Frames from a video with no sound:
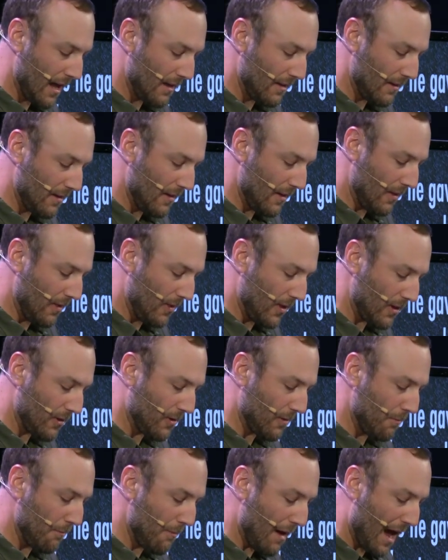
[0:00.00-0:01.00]
And
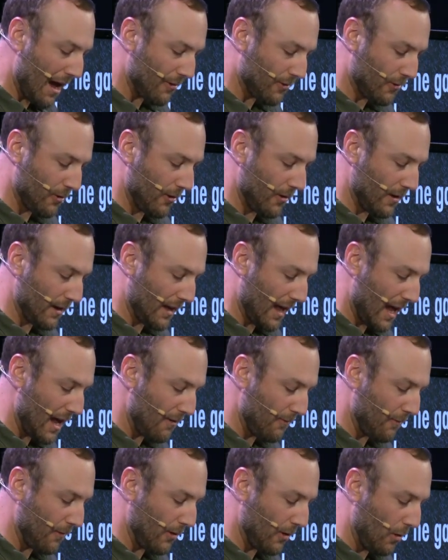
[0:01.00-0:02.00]
this master
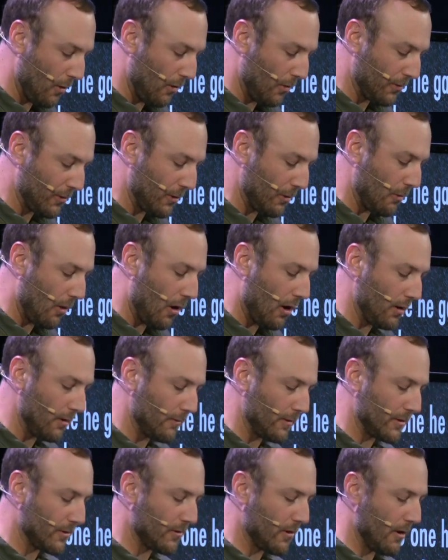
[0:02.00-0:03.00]
gave gold to
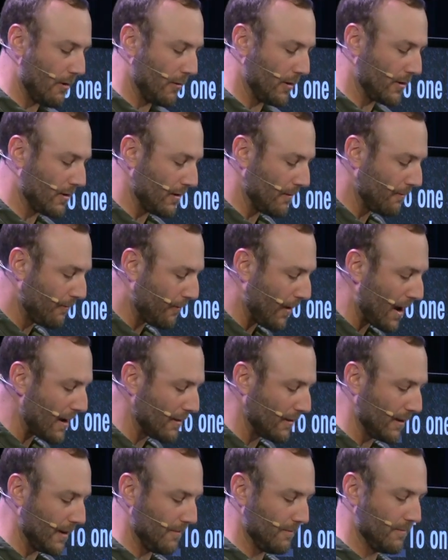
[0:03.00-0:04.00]
all of his servants. And
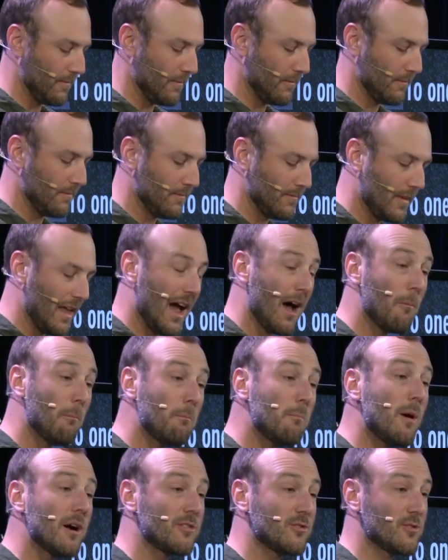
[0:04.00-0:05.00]
finally,
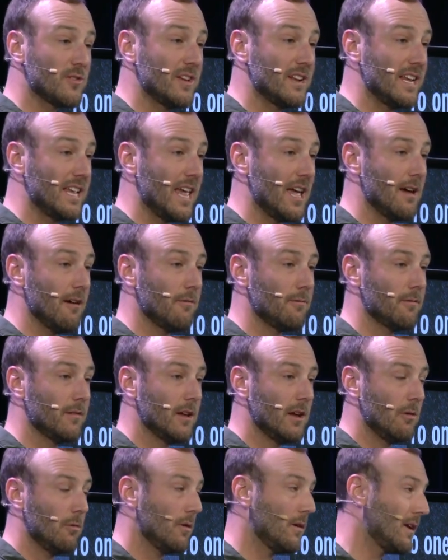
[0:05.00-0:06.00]
how much did he
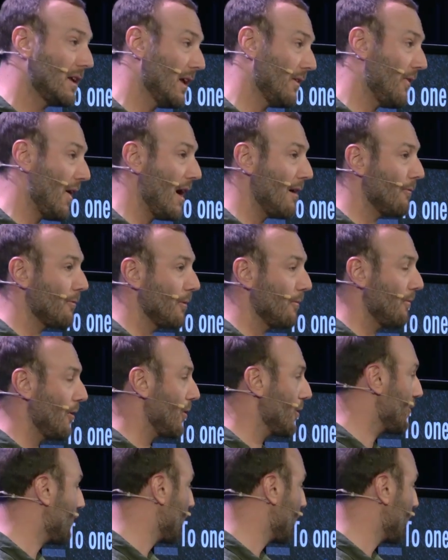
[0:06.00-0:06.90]
give? We get that from